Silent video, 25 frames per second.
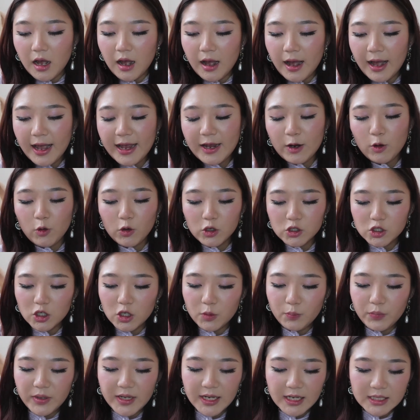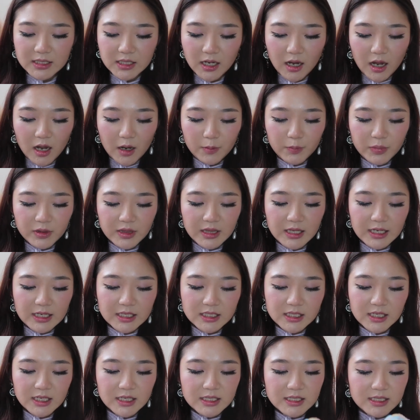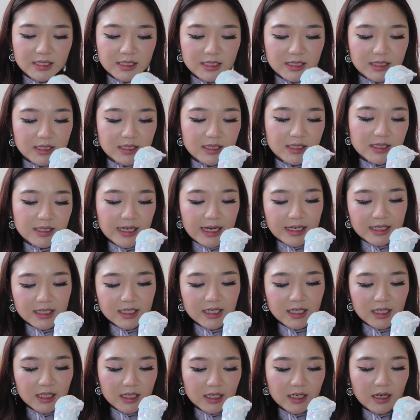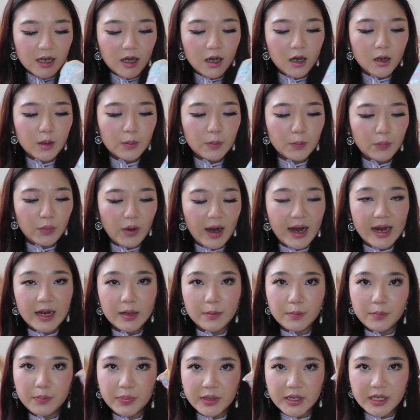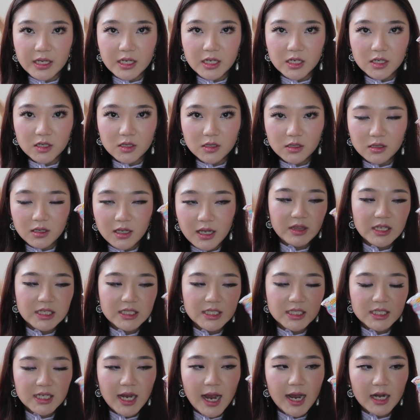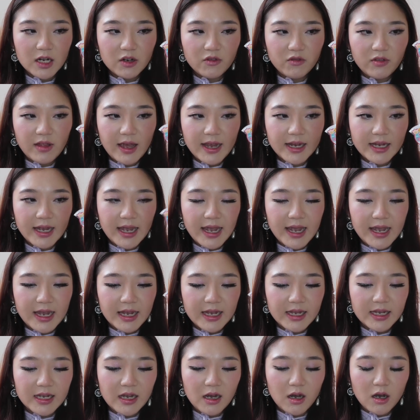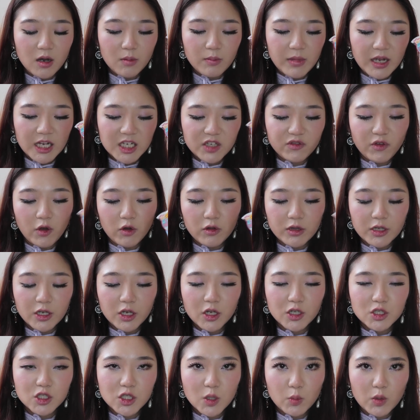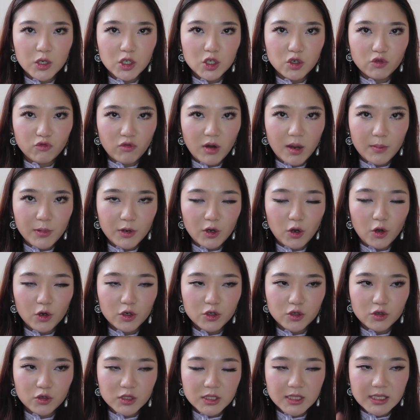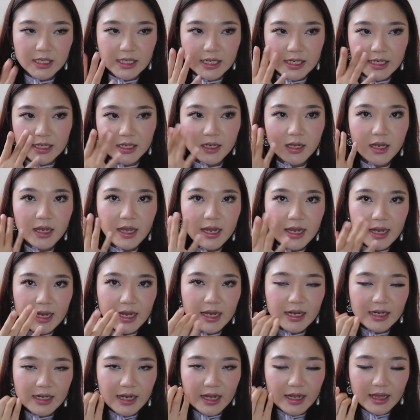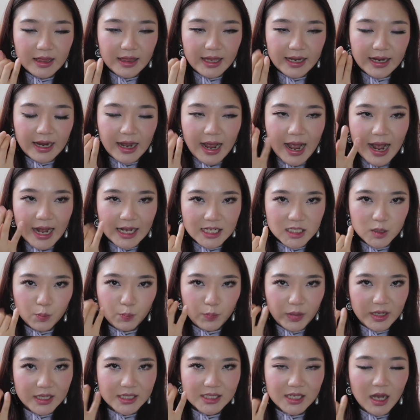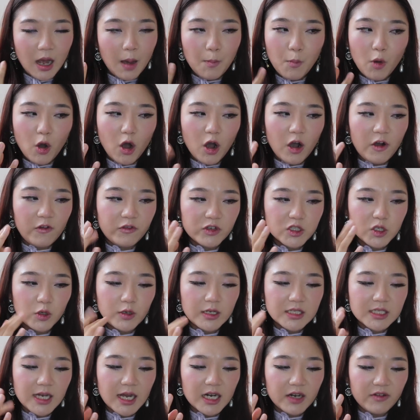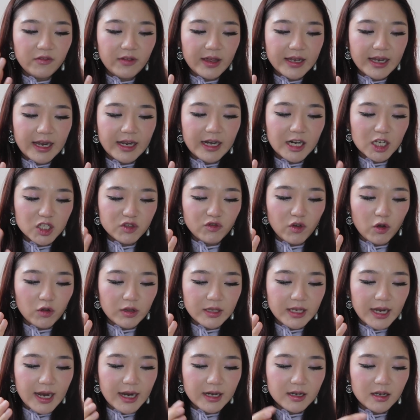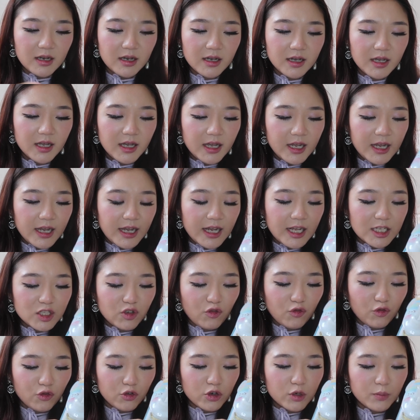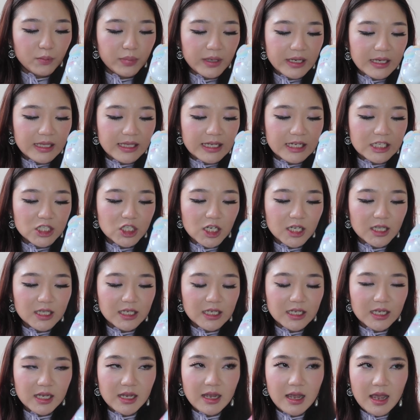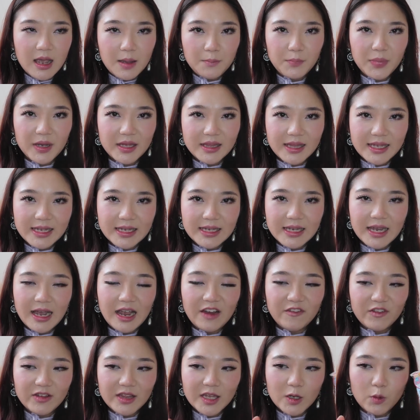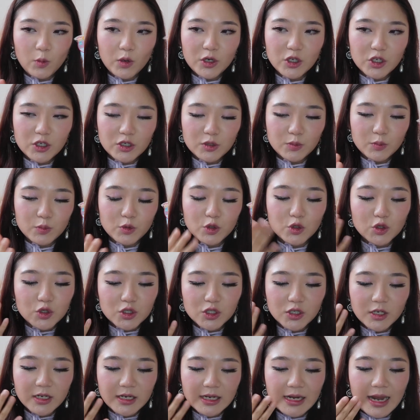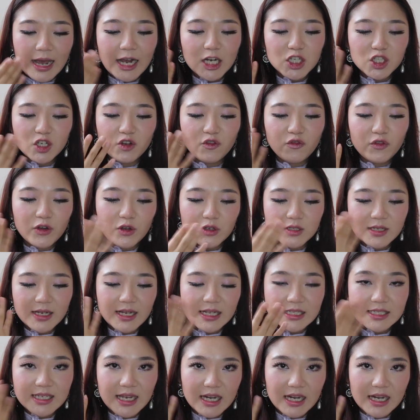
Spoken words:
I also picked up this Det Clear Brighten Peel. This is kind of like a exfoliant, so when you rub it on your skin, it has bits come off, so it's kind of like an exfoliator. It's fruit peeling jelly, but like, yeah, I feel like when you use it, it actually feels like it's